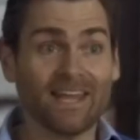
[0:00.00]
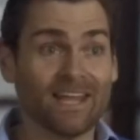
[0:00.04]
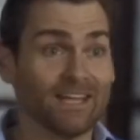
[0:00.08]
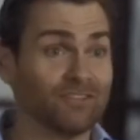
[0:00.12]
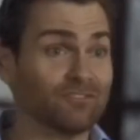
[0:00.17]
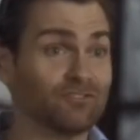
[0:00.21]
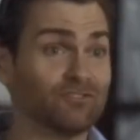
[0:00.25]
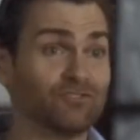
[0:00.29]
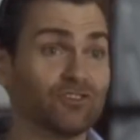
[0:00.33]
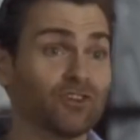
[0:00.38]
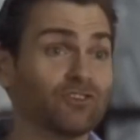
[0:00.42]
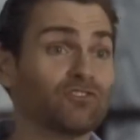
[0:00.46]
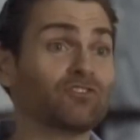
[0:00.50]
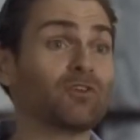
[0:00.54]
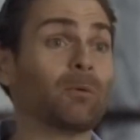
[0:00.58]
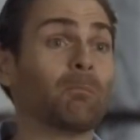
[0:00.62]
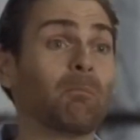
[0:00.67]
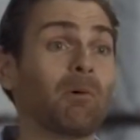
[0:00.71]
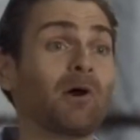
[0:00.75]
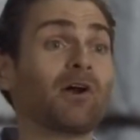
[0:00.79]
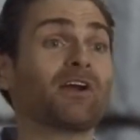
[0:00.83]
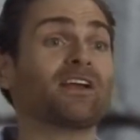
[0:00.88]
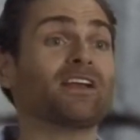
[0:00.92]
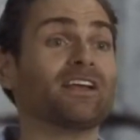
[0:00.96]
It's just a
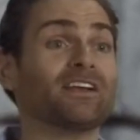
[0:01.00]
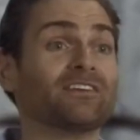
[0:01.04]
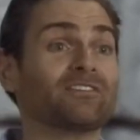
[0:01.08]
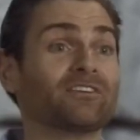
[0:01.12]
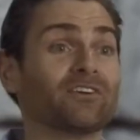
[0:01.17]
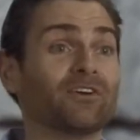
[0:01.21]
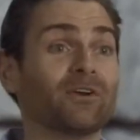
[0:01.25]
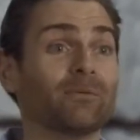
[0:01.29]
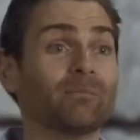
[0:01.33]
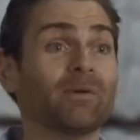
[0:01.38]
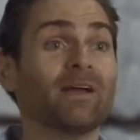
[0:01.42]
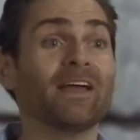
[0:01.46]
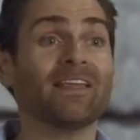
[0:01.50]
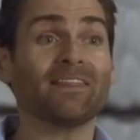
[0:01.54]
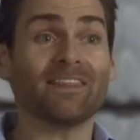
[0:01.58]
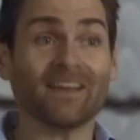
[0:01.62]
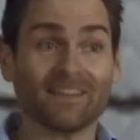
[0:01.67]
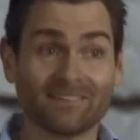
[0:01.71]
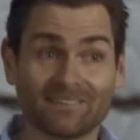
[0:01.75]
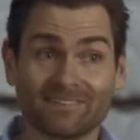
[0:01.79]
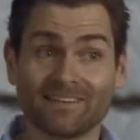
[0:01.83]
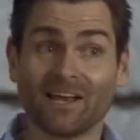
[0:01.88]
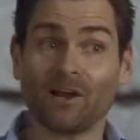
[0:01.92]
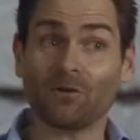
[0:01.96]
marketing term
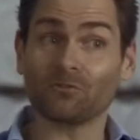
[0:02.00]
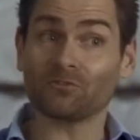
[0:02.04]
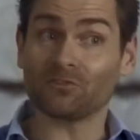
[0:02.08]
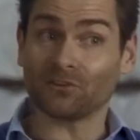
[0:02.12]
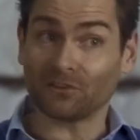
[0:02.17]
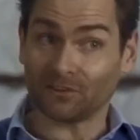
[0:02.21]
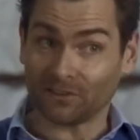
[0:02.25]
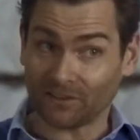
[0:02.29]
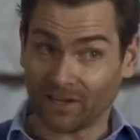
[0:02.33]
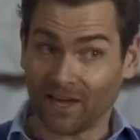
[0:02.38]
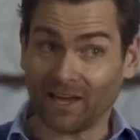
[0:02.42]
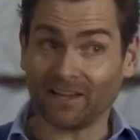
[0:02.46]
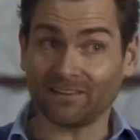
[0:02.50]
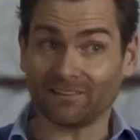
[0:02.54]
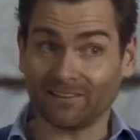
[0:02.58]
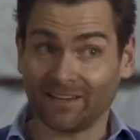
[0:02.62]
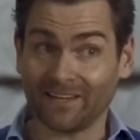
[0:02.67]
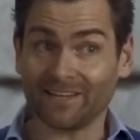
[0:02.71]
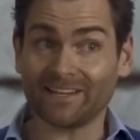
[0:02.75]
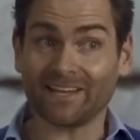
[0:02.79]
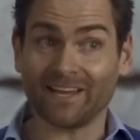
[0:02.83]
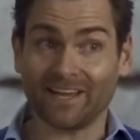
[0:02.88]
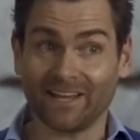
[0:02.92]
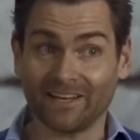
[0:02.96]
that sounds a lot
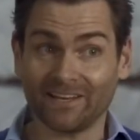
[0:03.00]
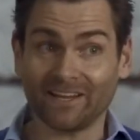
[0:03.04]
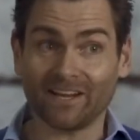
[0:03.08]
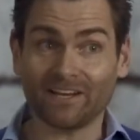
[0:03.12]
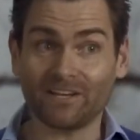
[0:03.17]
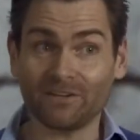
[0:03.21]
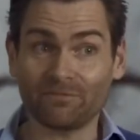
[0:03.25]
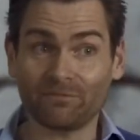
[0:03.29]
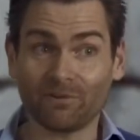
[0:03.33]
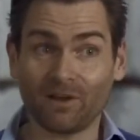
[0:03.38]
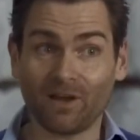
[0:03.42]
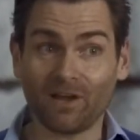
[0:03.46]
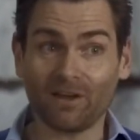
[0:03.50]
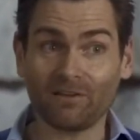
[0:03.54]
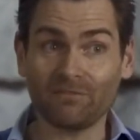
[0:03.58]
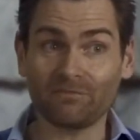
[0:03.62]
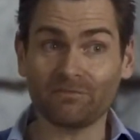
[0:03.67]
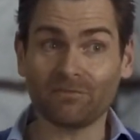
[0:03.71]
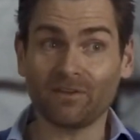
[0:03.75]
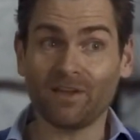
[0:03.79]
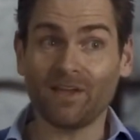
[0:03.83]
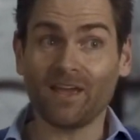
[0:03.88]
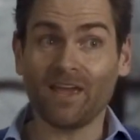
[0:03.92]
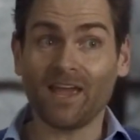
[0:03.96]
like N95,
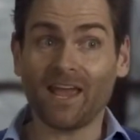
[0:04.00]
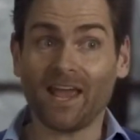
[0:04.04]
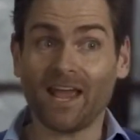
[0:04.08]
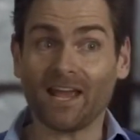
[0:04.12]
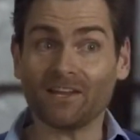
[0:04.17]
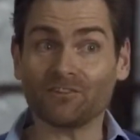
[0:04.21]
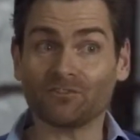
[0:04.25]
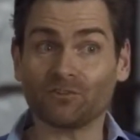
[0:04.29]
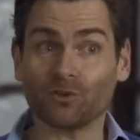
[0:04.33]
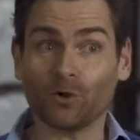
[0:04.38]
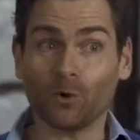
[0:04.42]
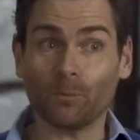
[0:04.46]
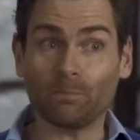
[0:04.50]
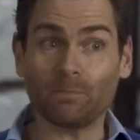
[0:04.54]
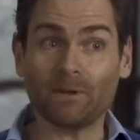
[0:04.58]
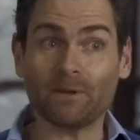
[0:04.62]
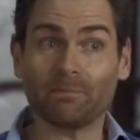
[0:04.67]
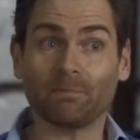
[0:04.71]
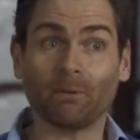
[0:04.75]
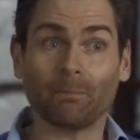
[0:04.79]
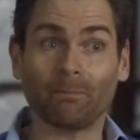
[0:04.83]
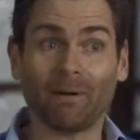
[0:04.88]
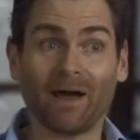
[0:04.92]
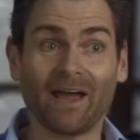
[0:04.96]
and so
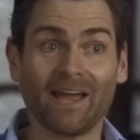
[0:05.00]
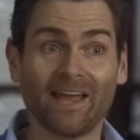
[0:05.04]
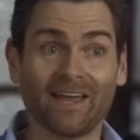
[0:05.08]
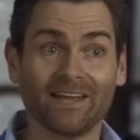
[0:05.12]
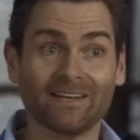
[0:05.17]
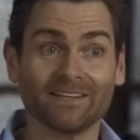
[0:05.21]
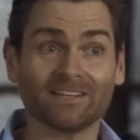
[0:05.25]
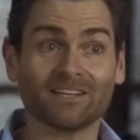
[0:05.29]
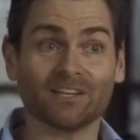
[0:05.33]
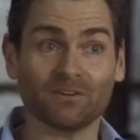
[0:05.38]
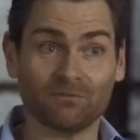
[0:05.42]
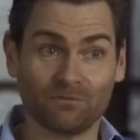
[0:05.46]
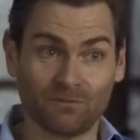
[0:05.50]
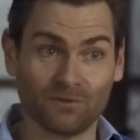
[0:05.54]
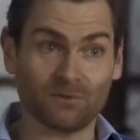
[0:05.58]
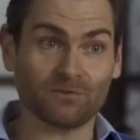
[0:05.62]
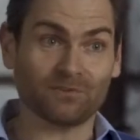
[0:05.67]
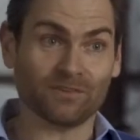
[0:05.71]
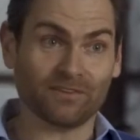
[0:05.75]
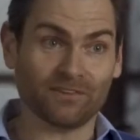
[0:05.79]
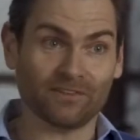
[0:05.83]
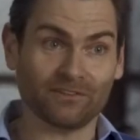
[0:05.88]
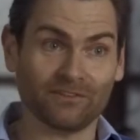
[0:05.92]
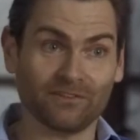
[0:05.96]
people buy it,
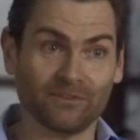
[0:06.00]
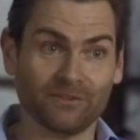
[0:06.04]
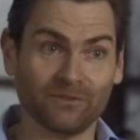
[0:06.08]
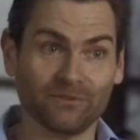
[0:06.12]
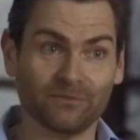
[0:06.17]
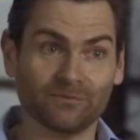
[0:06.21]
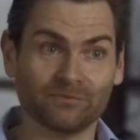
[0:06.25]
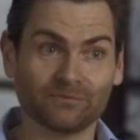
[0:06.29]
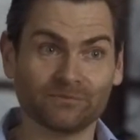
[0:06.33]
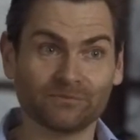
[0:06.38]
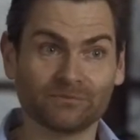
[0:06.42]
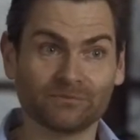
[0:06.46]
confusing the two.